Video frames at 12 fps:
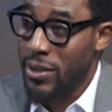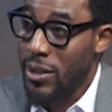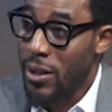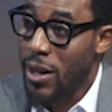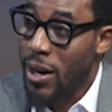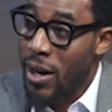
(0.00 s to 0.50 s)

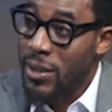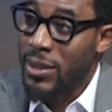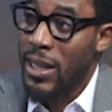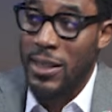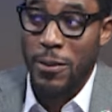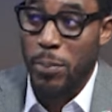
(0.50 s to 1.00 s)
mm-hmm,
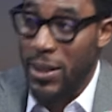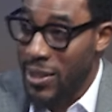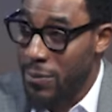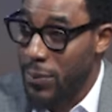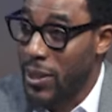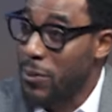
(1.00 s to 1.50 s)

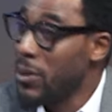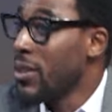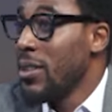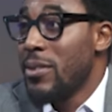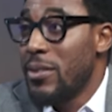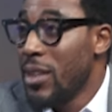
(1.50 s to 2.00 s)
context-specific, which
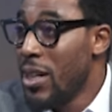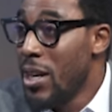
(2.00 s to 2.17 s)
is